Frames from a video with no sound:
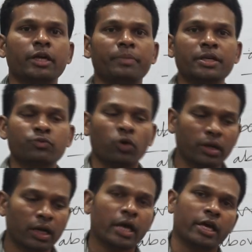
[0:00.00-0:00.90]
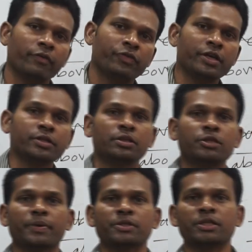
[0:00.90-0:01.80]
It means what? If
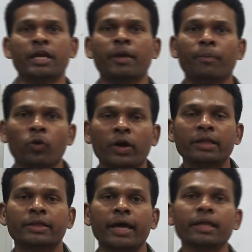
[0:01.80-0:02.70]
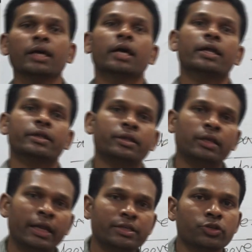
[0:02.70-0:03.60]
this person is an employee, then
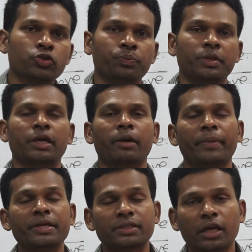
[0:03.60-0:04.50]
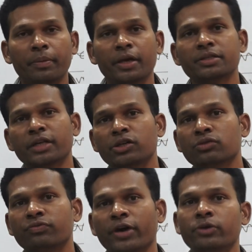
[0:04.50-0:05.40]
let's assume the company's timing is 9
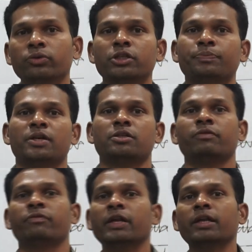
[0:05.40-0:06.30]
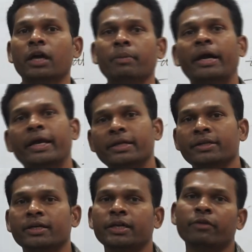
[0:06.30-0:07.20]
to 5. This person will come at
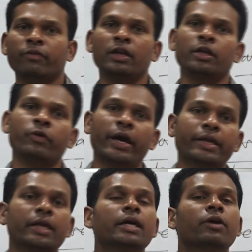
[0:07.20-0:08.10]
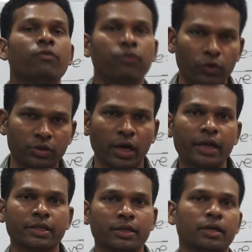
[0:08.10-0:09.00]
8:30 and will leave at
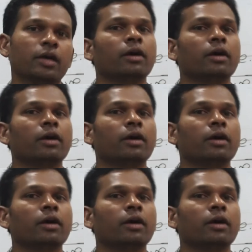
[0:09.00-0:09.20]
4:30.